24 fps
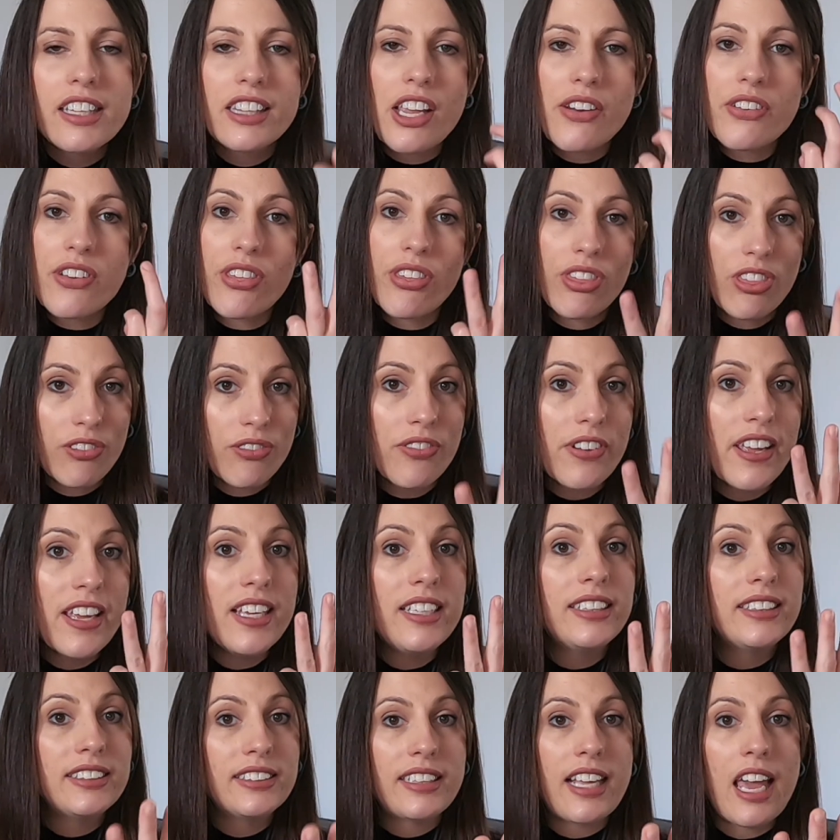There are three
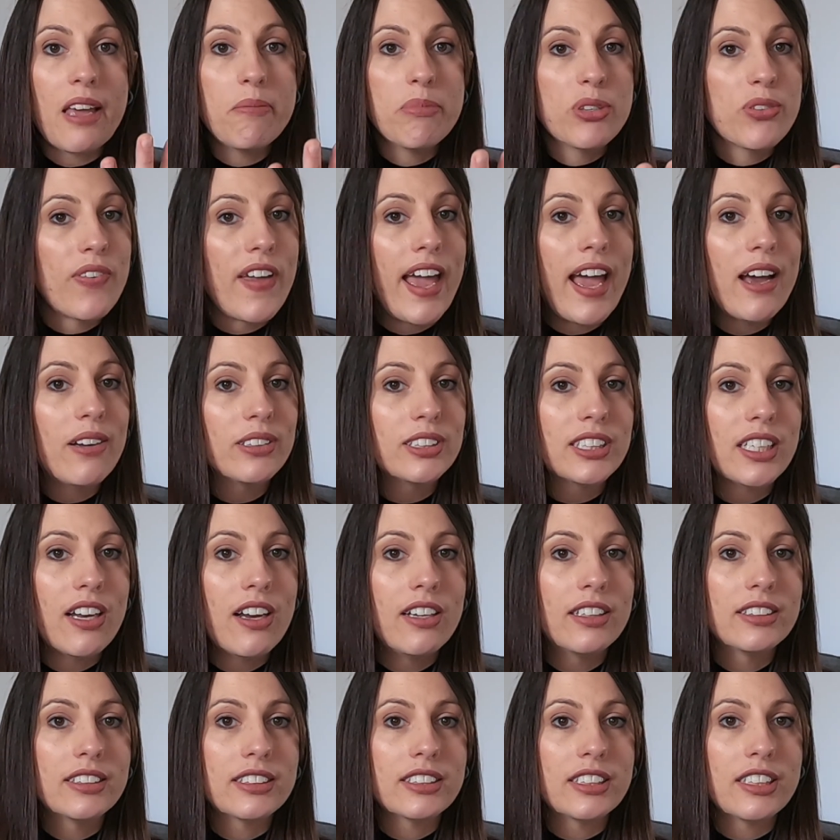steps for how to
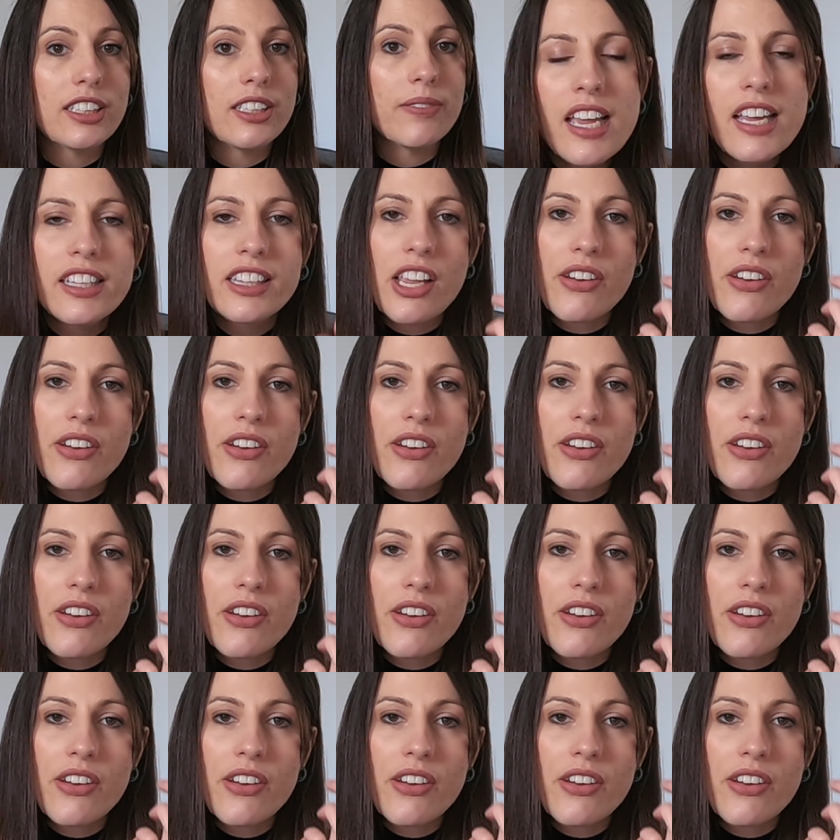answer them.